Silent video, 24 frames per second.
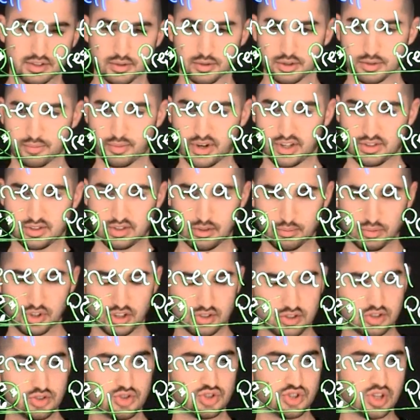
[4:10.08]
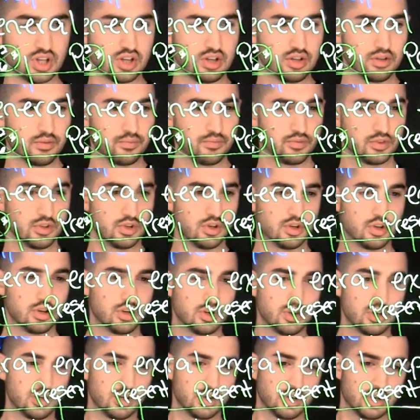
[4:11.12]
because my subject is she.
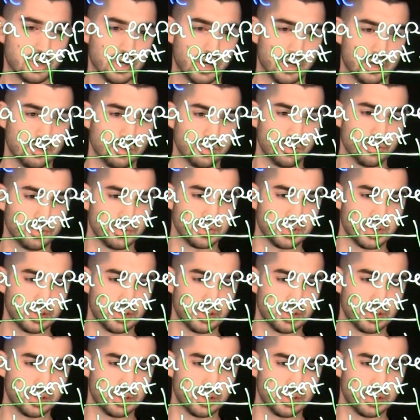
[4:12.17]
I use